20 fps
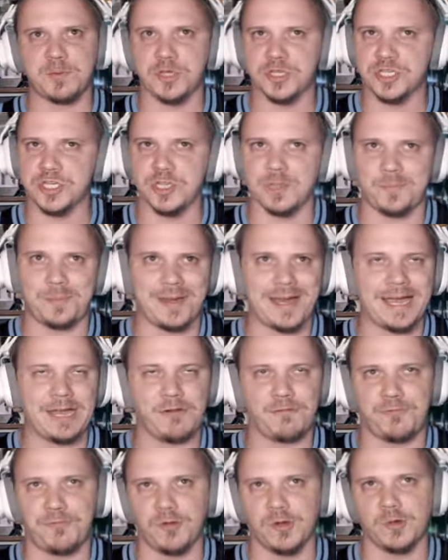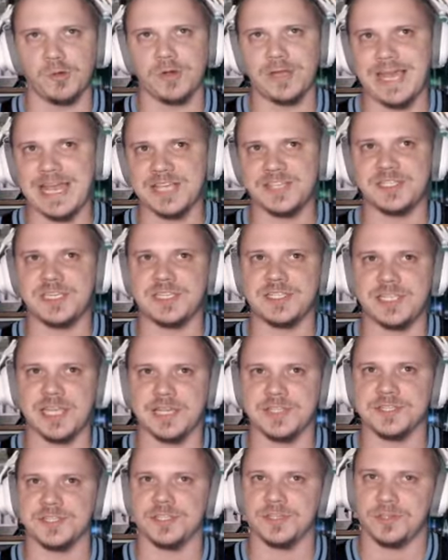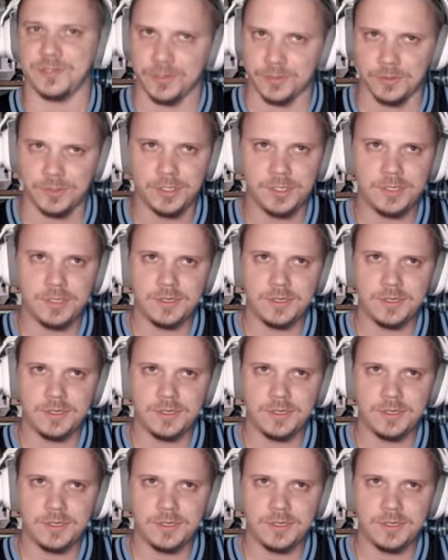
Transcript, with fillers: pushing the pile forward as he tends to do.